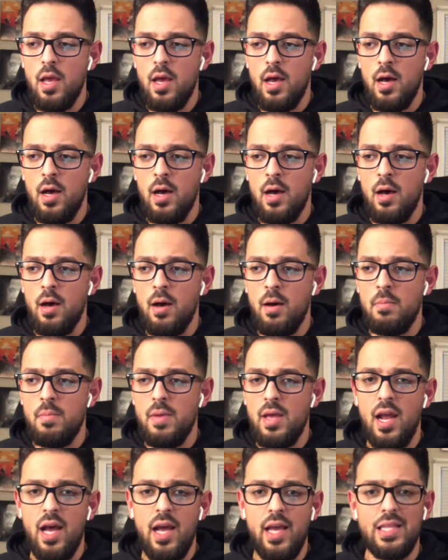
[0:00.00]

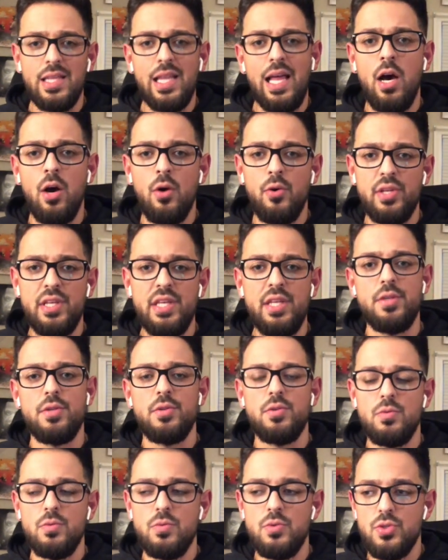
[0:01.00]
And I allowed it
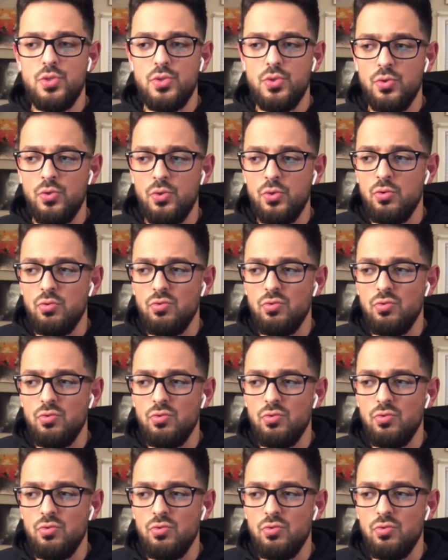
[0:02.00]
to